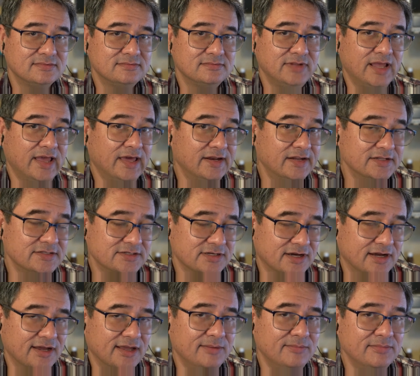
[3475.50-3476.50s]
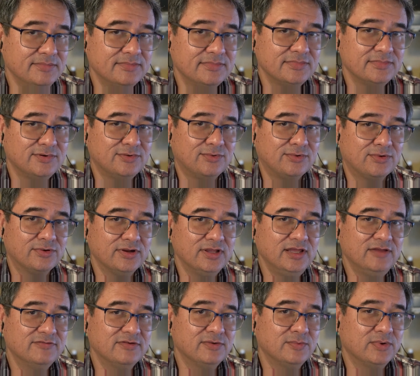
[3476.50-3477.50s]
edit time, or
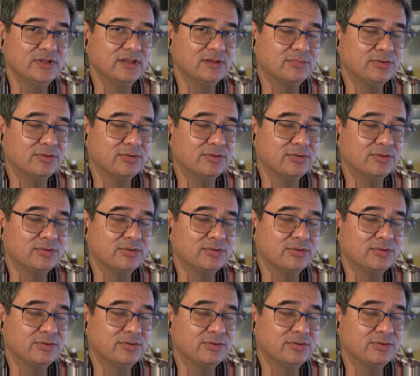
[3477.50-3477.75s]
even when the